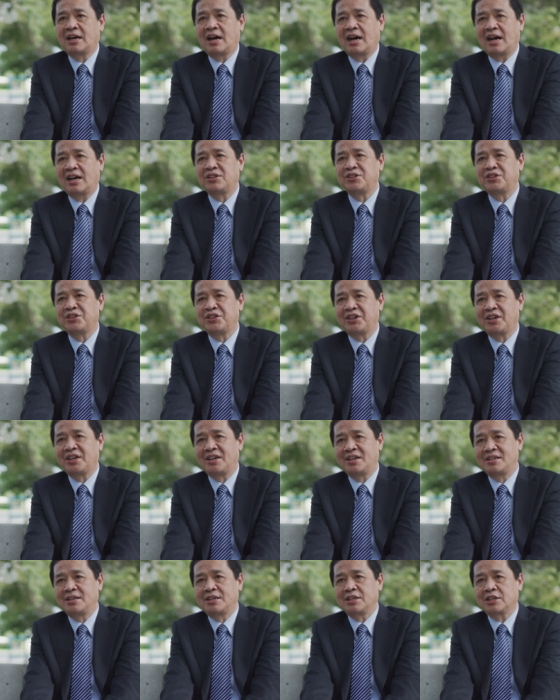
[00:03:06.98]
and
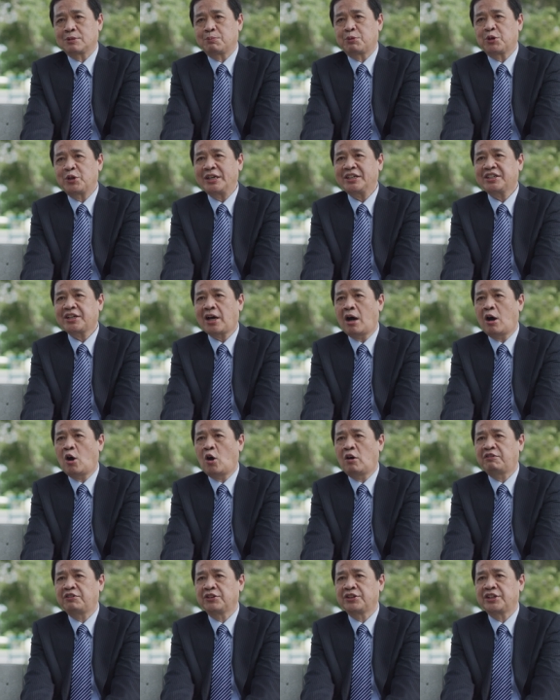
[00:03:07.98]
uh, spread
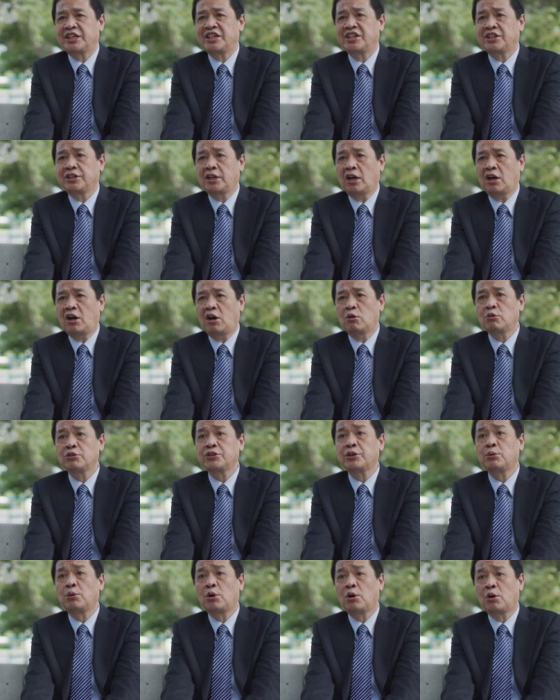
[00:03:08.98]
of the whole
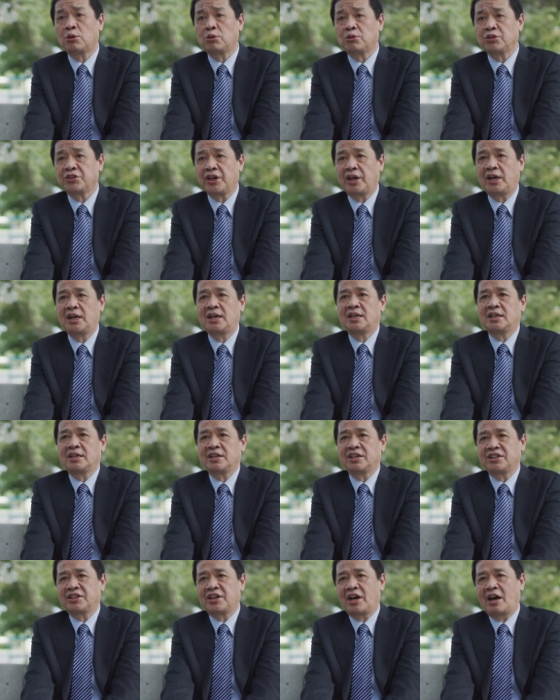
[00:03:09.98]
world
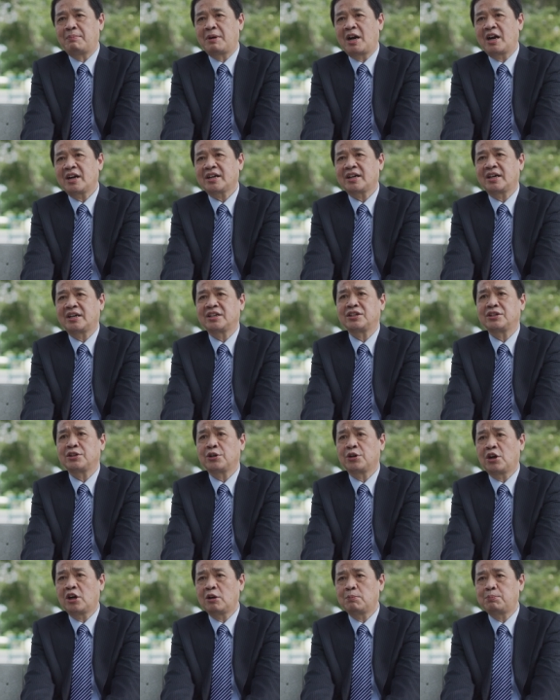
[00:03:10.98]
in the America,
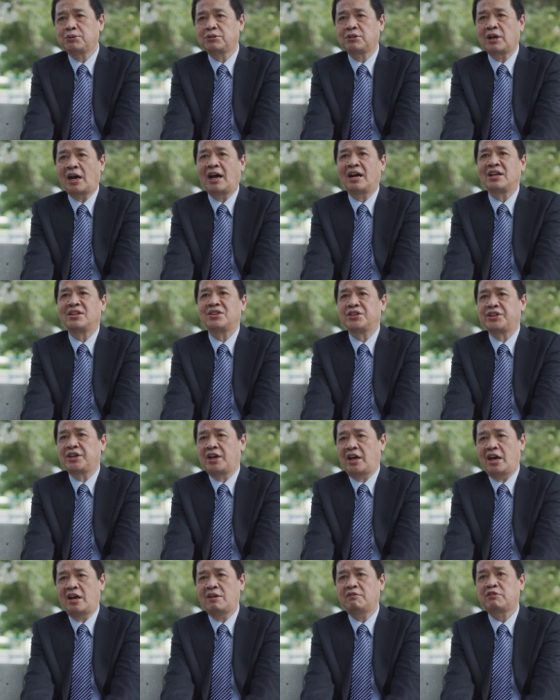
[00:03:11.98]
Europe, and
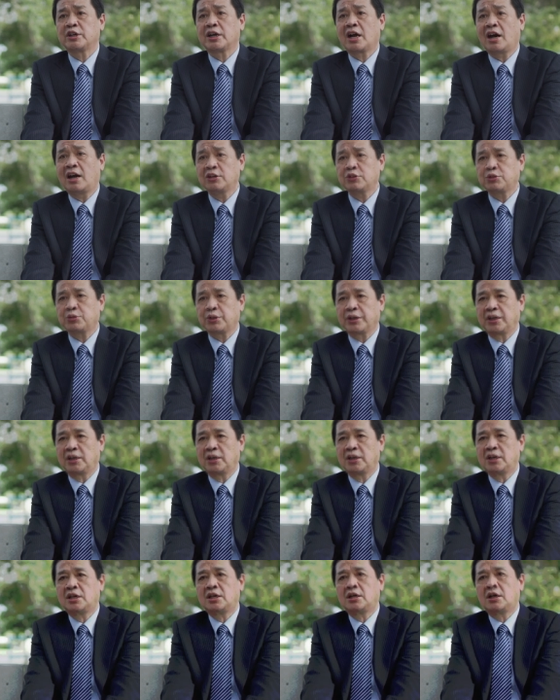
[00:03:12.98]
every country.
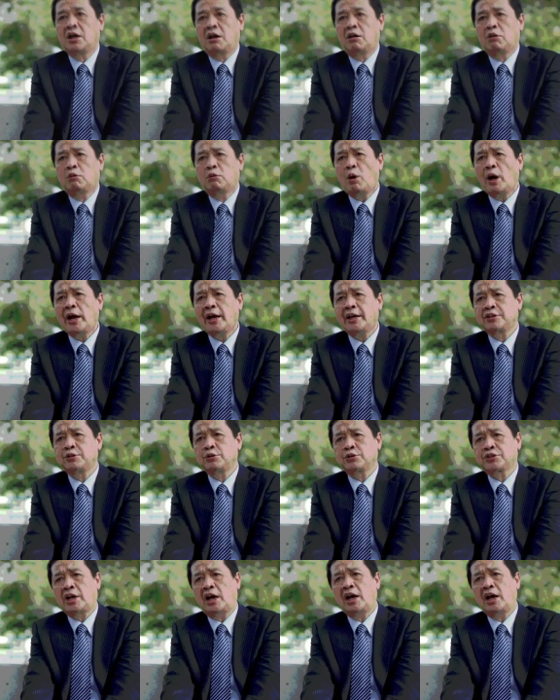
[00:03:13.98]
Why use